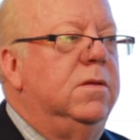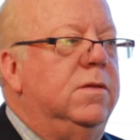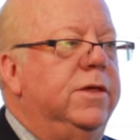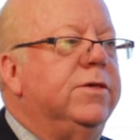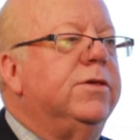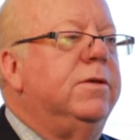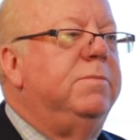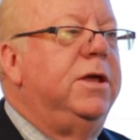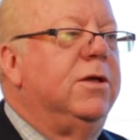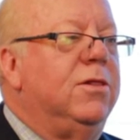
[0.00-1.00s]
This could
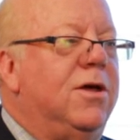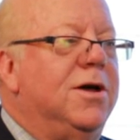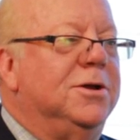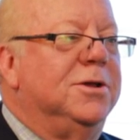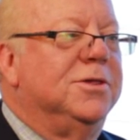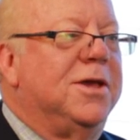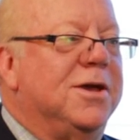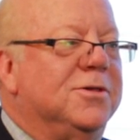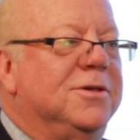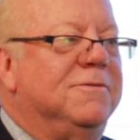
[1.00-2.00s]
be a long
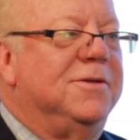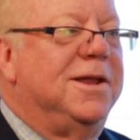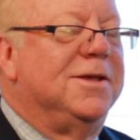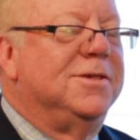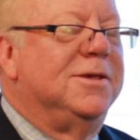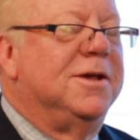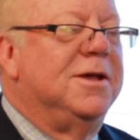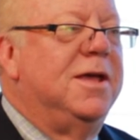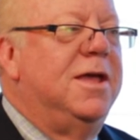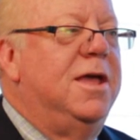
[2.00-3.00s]
discussion, Vanessa.
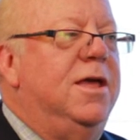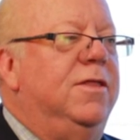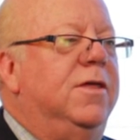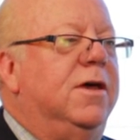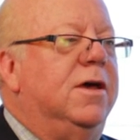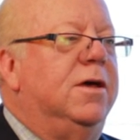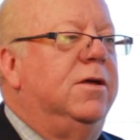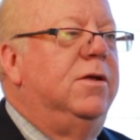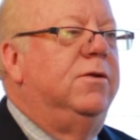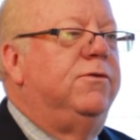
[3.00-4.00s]

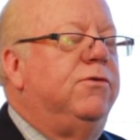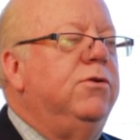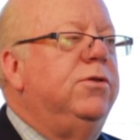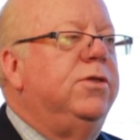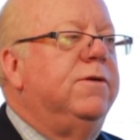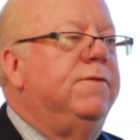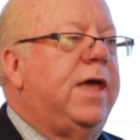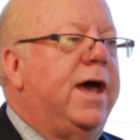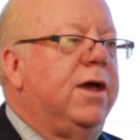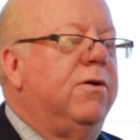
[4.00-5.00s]
The truth of
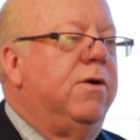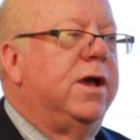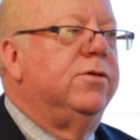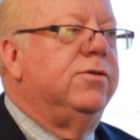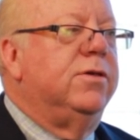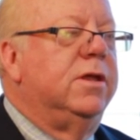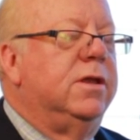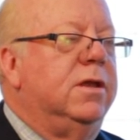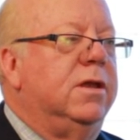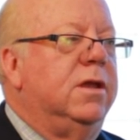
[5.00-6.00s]
that
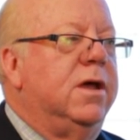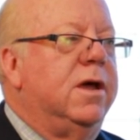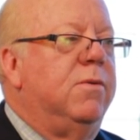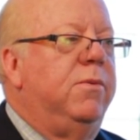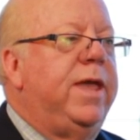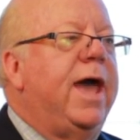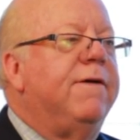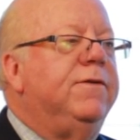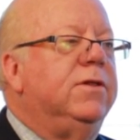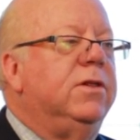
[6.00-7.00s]
question, we
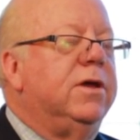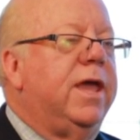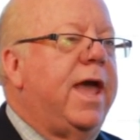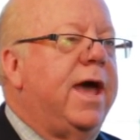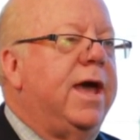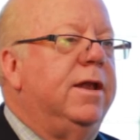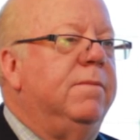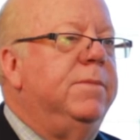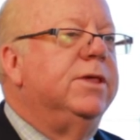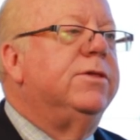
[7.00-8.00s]
have to look
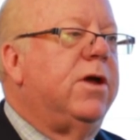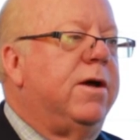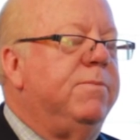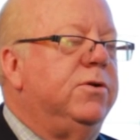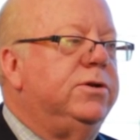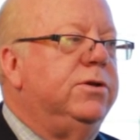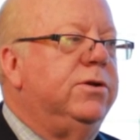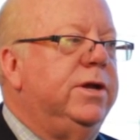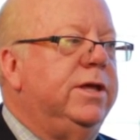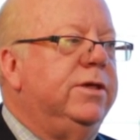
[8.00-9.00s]
at missed
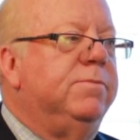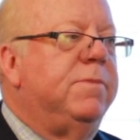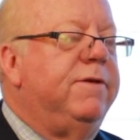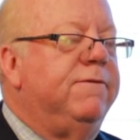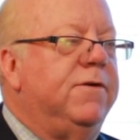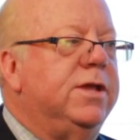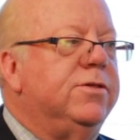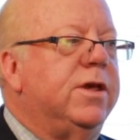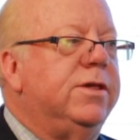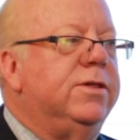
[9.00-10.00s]
opportunities by
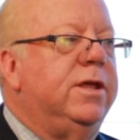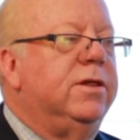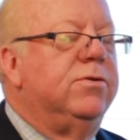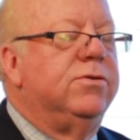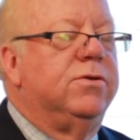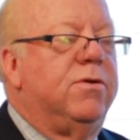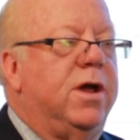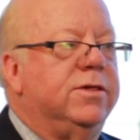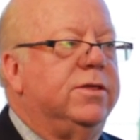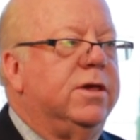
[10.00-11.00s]
franchise dealers
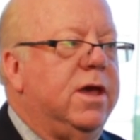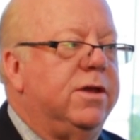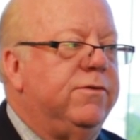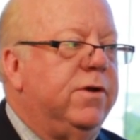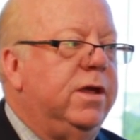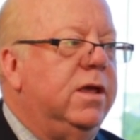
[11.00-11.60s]
across the country.